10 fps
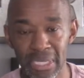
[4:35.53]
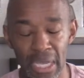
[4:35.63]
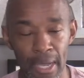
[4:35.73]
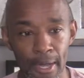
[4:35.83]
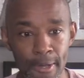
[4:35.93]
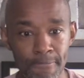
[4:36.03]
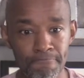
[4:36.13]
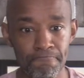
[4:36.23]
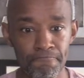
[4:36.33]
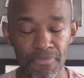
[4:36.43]

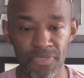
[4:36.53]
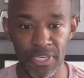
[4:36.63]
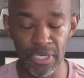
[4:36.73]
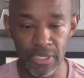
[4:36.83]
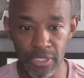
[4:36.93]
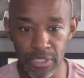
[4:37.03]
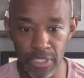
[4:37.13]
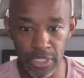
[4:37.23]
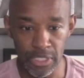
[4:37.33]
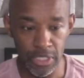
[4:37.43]
um, the,
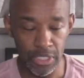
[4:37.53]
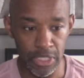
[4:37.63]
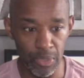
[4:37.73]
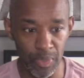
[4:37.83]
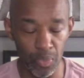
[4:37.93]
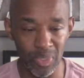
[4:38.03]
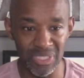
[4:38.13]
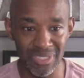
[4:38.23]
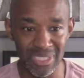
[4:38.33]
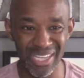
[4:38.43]
the, the it, it
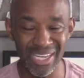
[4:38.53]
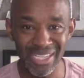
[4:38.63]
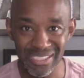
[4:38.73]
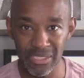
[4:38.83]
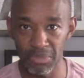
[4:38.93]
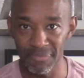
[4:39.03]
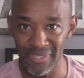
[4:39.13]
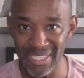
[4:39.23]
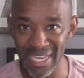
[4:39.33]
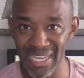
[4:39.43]
was the custom of
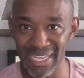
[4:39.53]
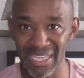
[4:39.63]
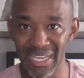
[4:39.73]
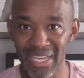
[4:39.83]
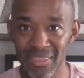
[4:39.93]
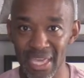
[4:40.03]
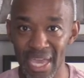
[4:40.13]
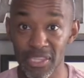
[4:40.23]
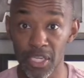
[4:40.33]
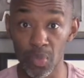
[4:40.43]
the day
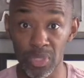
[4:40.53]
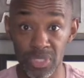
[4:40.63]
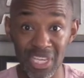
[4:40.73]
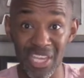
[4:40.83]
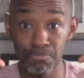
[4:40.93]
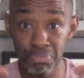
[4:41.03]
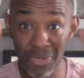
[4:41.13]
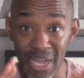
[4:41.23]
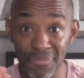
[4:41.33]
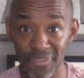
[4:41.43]
that there was a
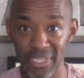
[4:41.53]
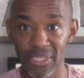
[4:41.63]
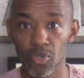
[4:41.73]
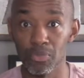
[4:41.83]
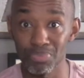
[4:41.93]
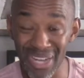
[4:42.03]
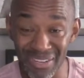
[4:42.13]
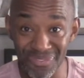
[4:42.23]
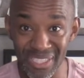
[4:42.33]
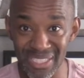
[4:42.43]
prophet or
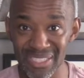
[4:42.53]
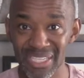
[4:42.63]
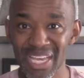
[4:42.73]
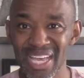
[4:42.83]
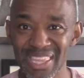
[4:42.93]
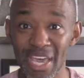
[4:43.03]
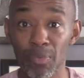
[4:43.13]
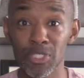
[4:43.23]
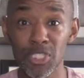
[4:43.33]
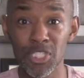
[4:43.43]
prophets that
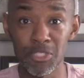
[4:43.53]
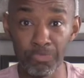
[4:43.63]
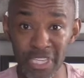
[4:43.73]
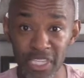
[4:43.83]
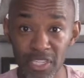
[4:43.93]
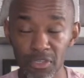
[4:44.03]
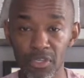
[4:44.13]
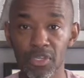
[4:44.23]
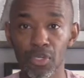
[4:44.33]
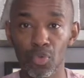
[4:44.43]
would speak
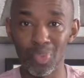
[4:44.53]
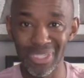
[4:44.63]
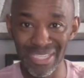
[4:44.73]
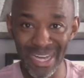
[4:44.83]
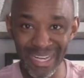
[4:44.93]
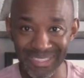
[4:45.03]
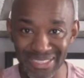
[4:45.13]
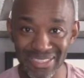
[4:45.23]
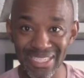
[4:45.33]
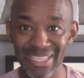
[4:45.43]
what God
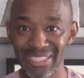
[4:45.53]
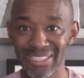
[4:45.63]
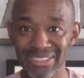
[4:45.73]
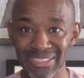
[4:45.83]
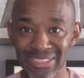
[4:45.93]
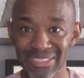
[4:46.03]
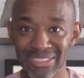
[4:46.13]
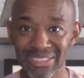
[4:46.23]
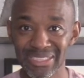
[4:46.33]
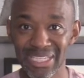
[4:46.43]
says
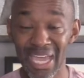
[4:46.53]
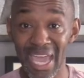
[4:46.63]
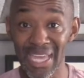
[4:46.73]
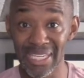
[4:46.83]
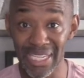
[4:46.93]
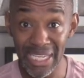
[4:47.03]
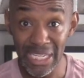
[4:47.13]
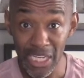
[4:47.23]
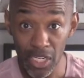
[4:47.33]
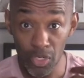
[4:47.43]
and
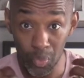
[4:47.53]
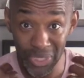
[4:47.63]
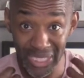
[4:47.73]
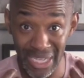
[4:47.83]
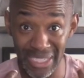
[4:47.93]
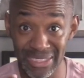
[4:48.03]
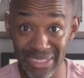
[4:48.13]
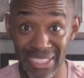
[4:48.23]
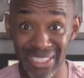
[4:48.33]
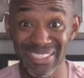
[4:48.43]
declare what God
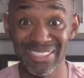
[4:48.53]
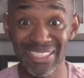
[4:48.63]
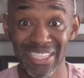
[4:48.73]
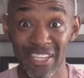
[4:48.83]
says